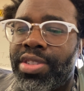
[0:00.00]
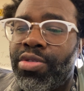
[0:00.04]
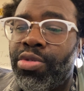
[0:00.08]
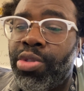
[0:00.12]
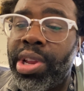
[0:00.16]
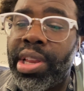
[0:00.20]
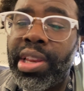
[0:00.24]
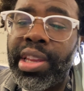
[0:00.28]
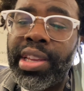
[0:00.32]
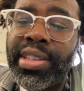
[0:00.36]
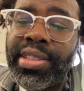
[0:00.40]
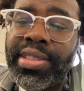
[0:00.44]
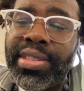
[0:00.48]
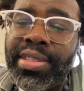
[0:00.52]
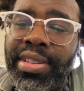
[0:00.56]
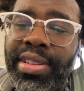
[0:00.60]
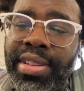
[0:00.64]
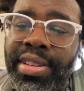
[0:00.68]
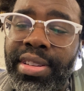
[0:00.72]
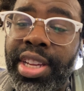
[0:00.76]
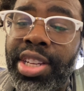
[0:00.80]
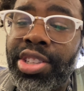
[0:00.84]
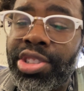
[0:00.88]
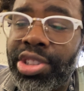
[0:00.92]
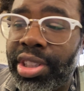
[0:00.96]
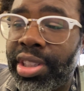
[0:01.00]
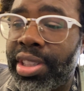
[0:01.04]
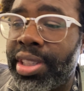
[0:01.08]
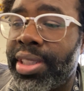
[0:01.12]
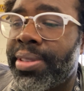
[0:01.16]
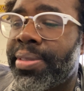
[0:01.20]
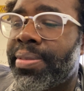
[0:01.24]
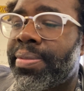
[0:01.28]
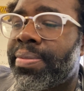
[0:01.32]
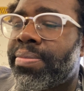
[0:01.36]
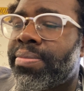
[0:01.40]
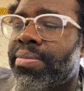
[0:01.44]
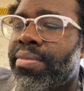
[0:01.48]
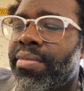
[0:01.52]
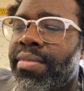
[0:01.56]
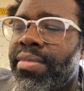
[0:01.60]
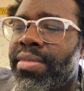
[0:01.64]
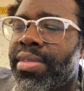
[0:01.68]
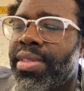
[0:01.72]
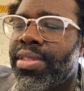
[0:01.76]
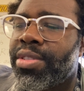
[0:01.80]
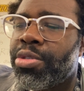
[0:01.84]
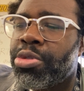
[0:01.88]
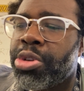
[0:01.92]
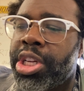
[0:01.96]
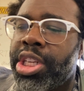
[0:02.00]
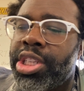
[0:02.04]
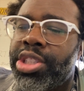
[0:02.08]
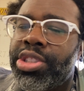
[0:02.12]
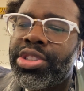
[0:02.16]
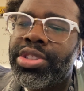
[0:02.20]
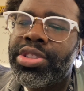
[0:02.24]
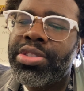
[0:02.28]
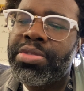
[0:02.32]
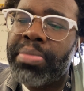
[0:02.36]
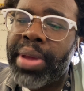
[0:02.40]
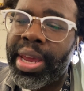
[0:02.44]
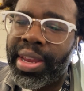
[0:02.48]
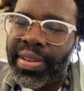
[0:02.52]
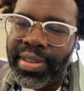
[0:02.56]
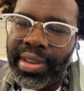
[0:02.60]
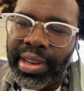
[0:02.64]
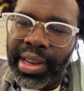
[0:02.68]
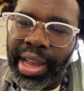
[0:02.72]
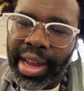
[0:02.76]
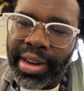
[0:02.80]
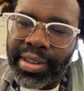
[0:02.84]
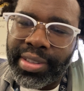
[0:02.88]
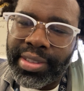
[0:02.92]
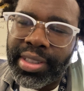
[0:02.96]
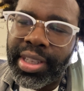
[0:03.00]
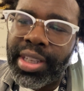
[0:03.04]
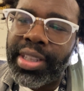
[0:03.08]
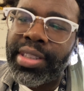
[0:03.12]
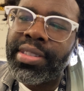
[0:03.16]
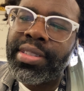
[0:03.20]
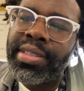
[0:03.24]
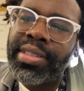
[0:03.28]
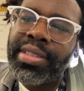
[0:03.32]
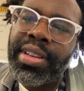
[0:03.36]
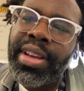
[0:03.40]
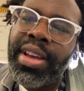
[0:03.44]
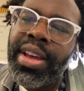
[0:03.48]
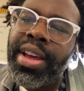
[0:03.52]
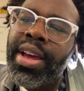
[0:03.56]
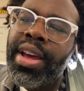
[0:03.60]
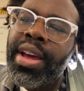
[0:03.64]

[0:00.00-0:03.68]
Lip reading: released digitally, which makes a lot of sense.